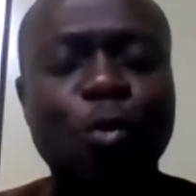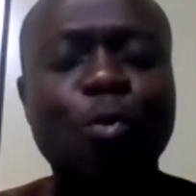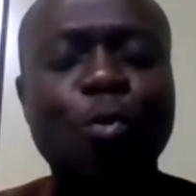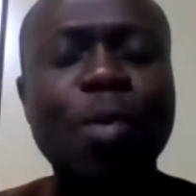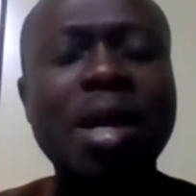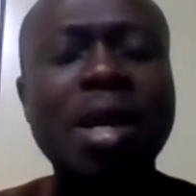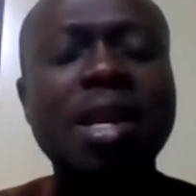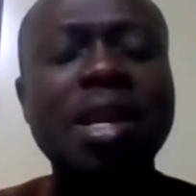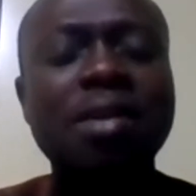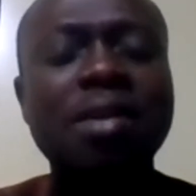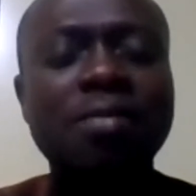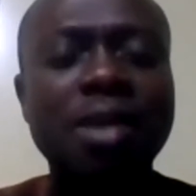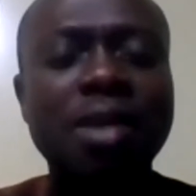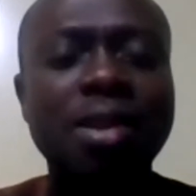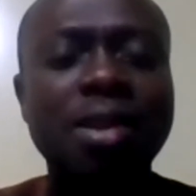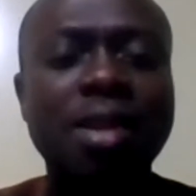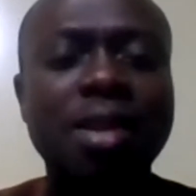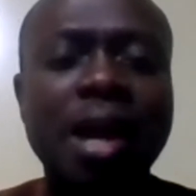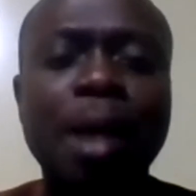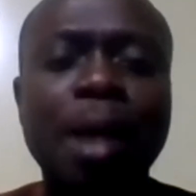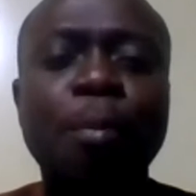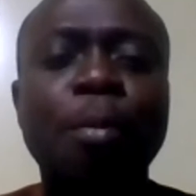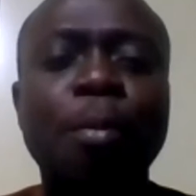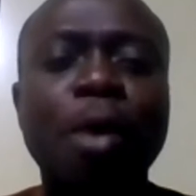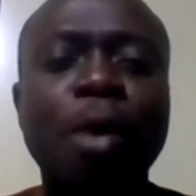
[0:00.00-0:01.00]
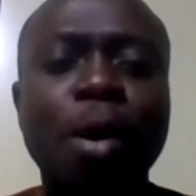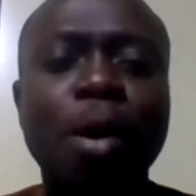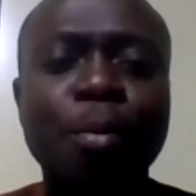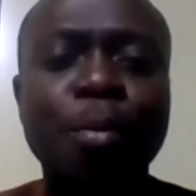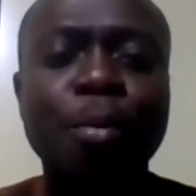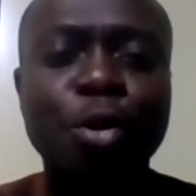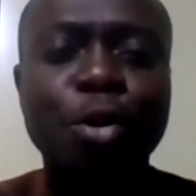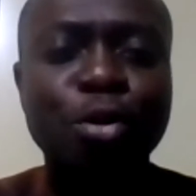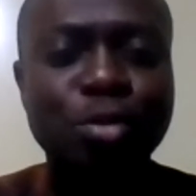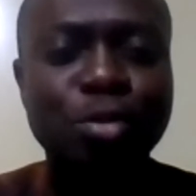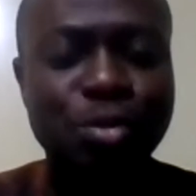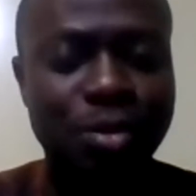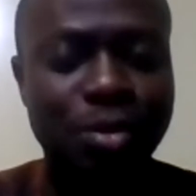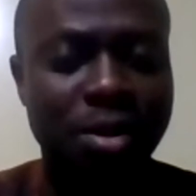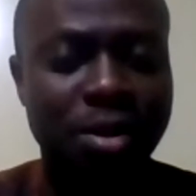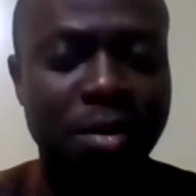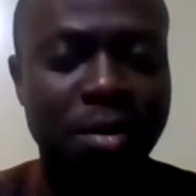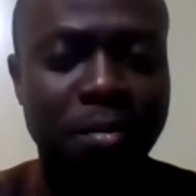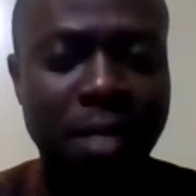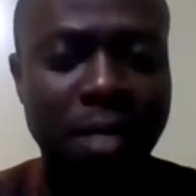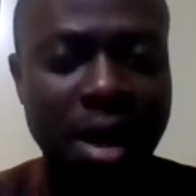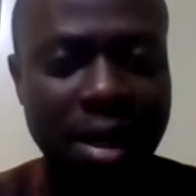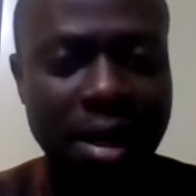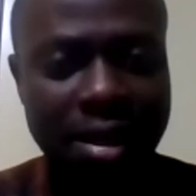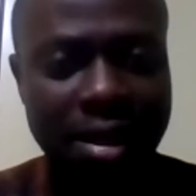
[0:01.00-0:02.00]
whenever their mom goes to
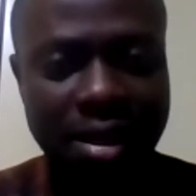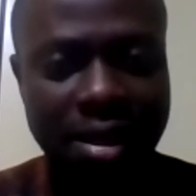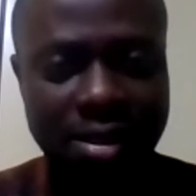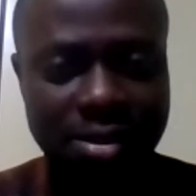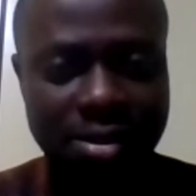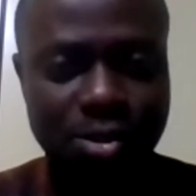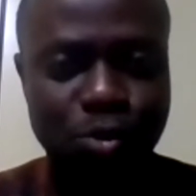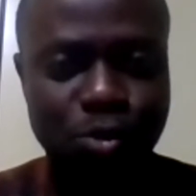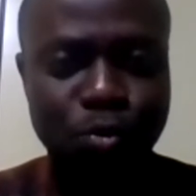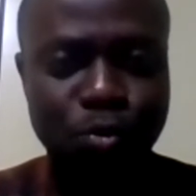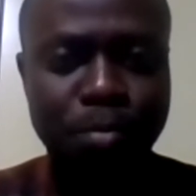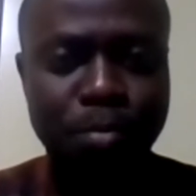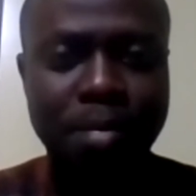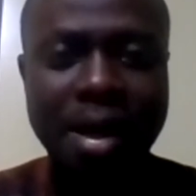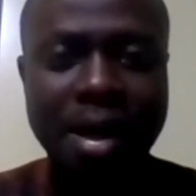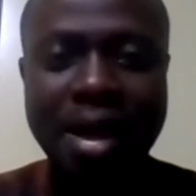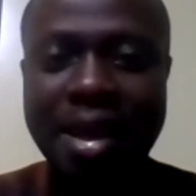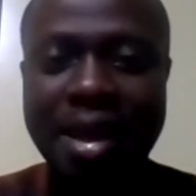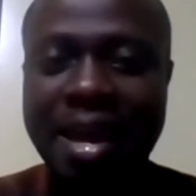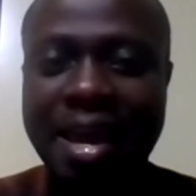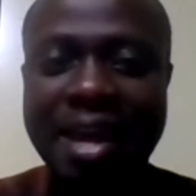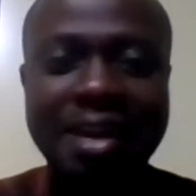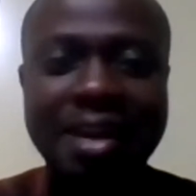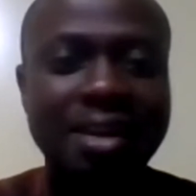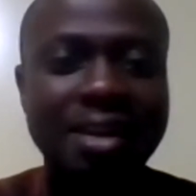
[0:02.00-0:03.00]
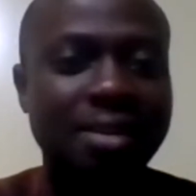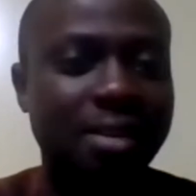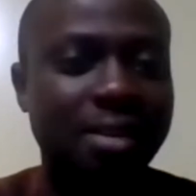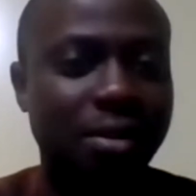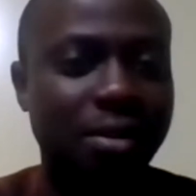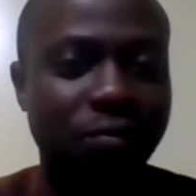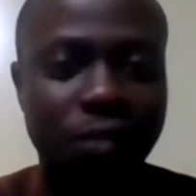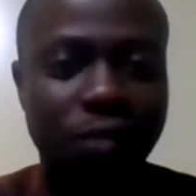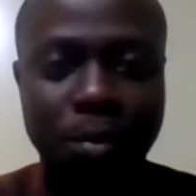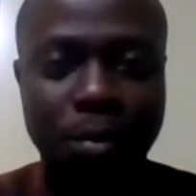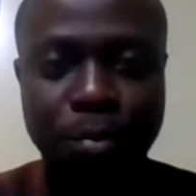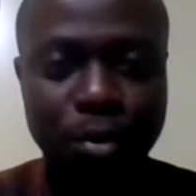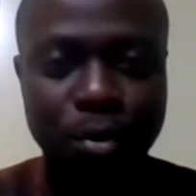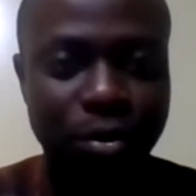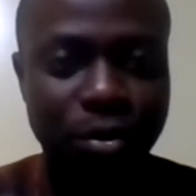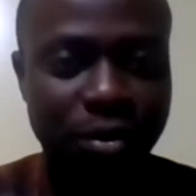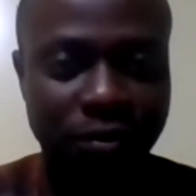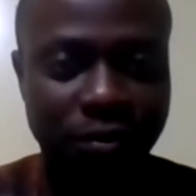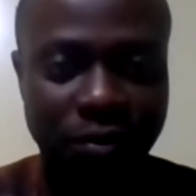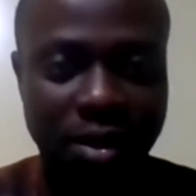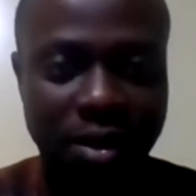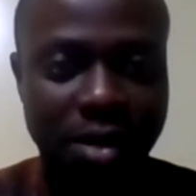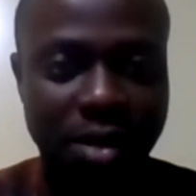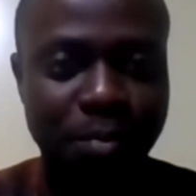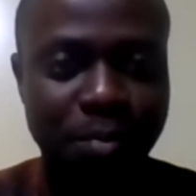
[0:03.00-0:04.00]
the market to buy anything for both
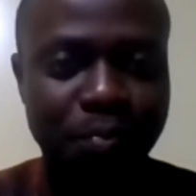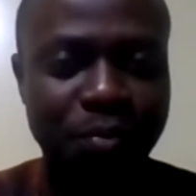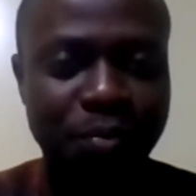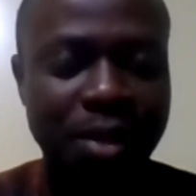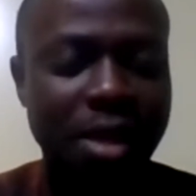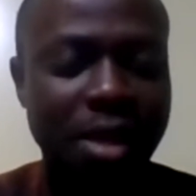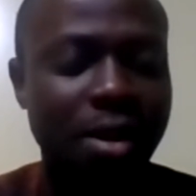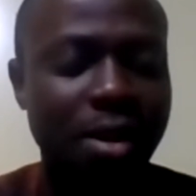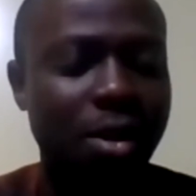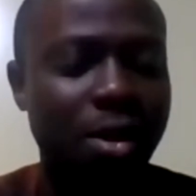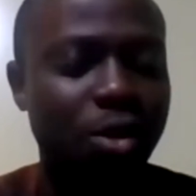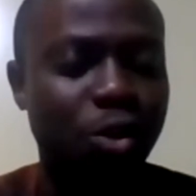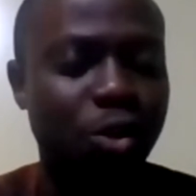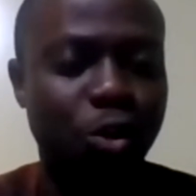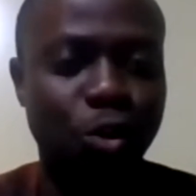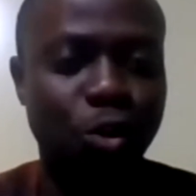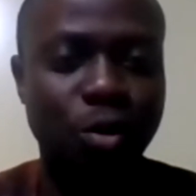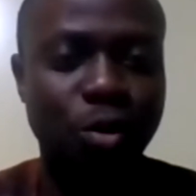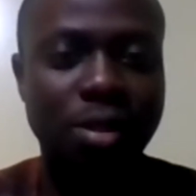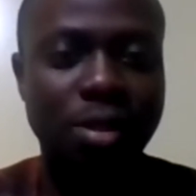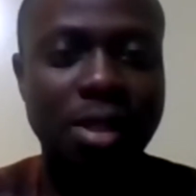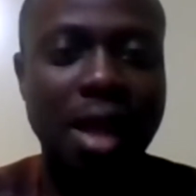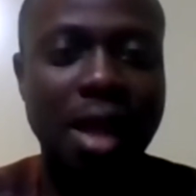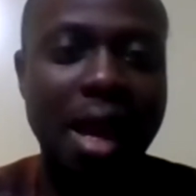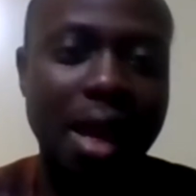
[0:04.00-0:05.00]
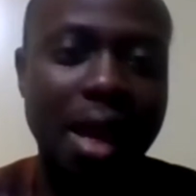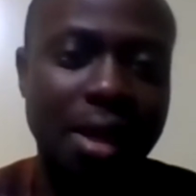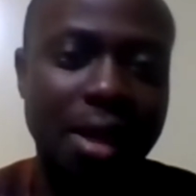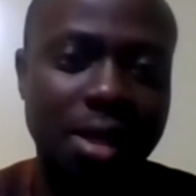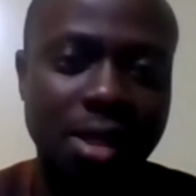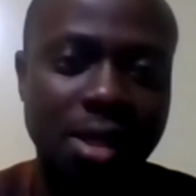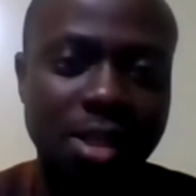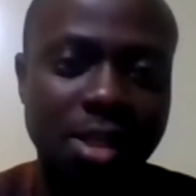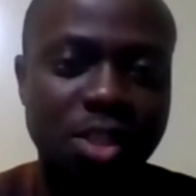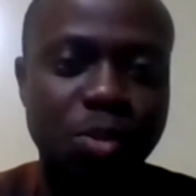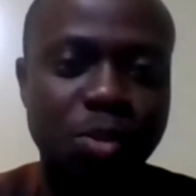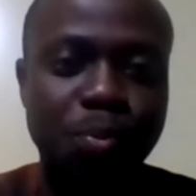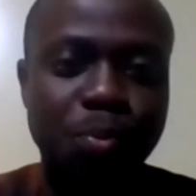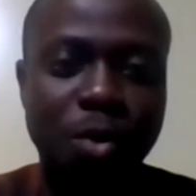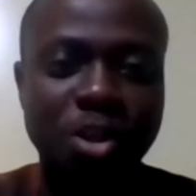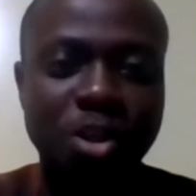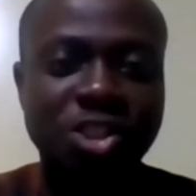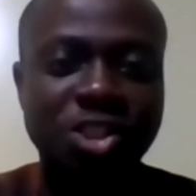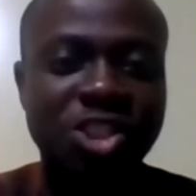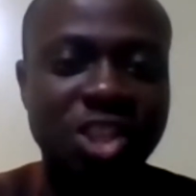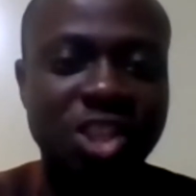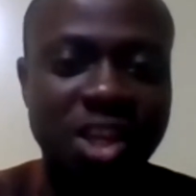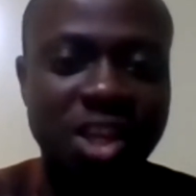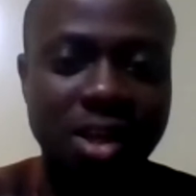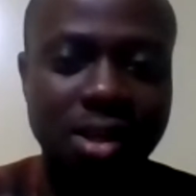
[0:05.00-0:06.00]
of them, you know, i.e.
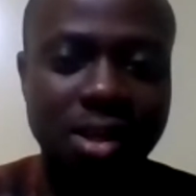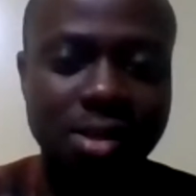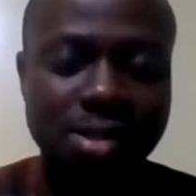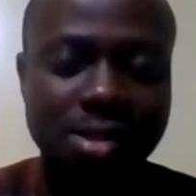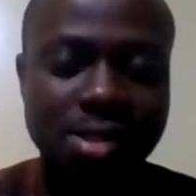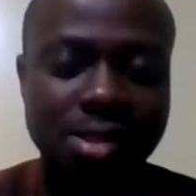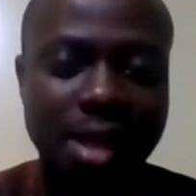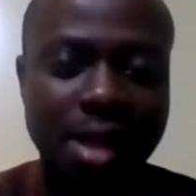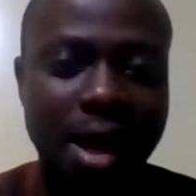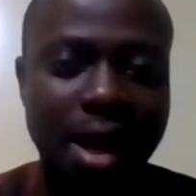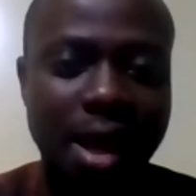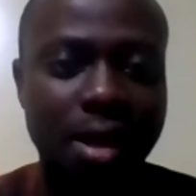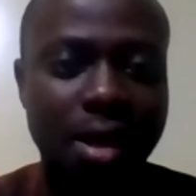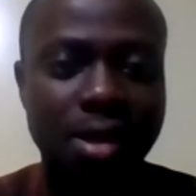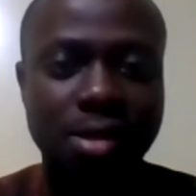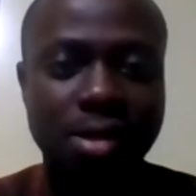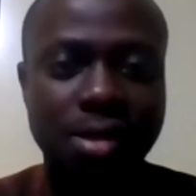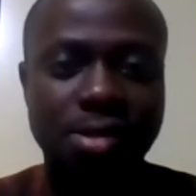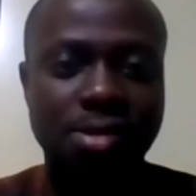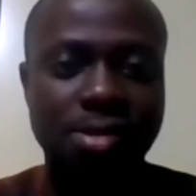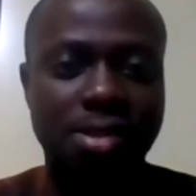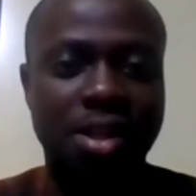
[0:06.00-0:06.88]
sponge case, i.e.